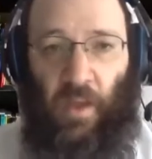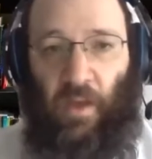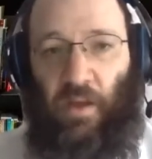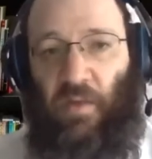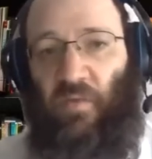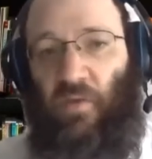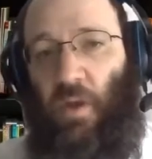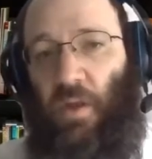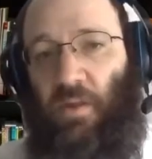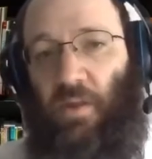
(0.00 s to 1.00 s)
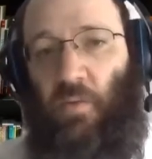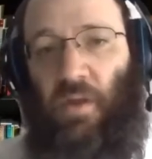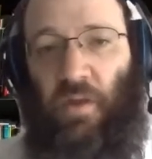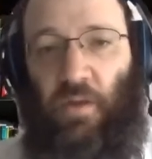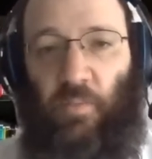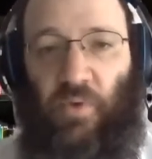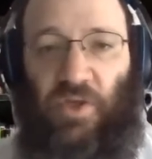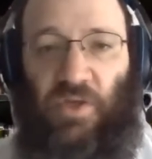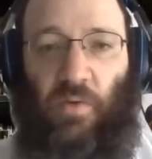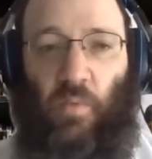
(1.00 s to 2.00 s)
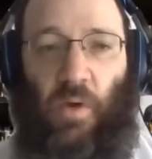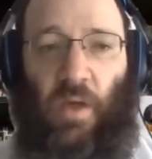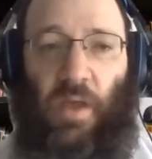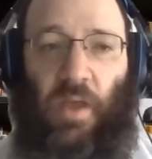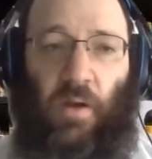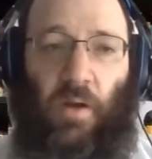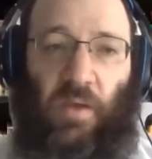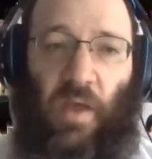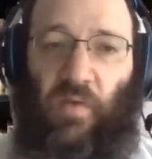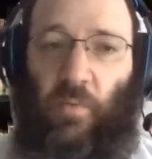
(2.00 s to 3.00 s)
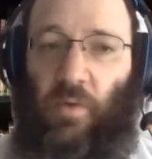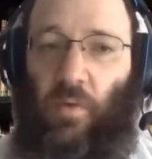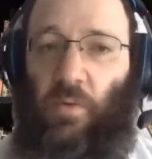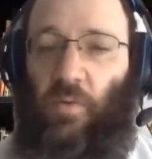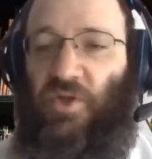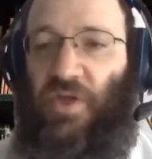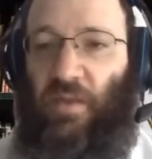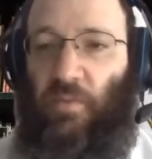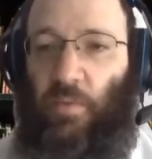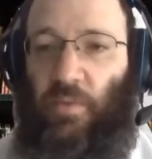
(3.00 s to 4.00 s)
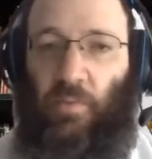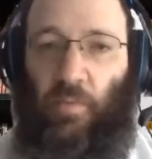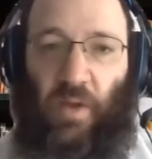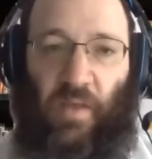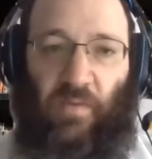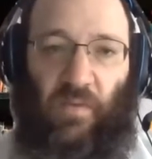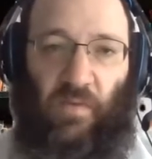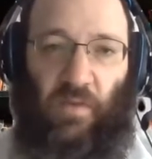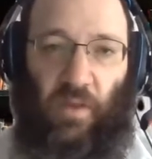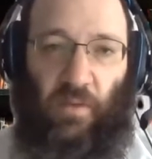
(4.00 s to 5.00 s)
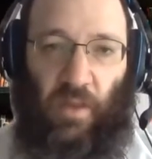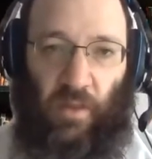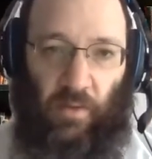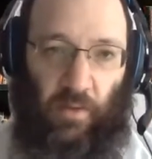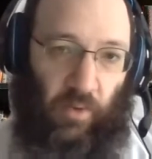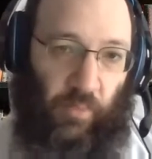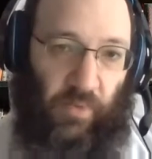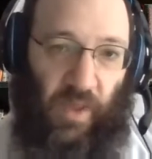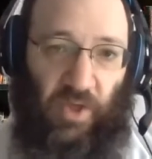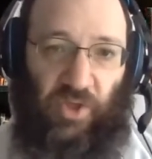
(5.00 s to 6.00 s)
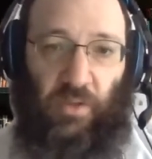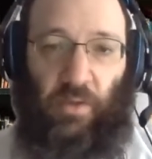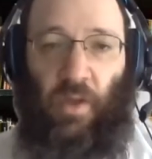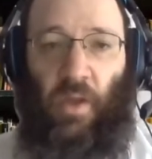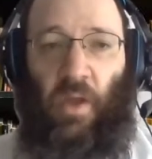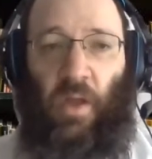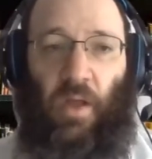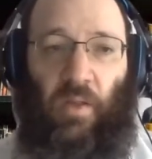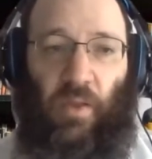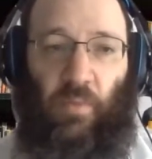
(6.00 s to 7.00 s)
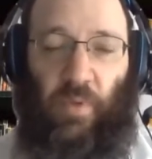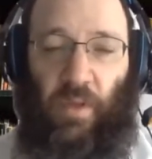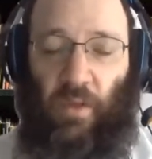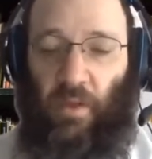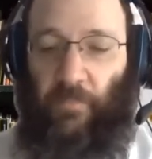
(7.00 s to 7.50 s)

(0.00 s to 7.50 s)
And consequently, we can appreciate why, in our case, Rabbi Yehuda rejected Rabbi Shimon ben Azzi's interpretation to be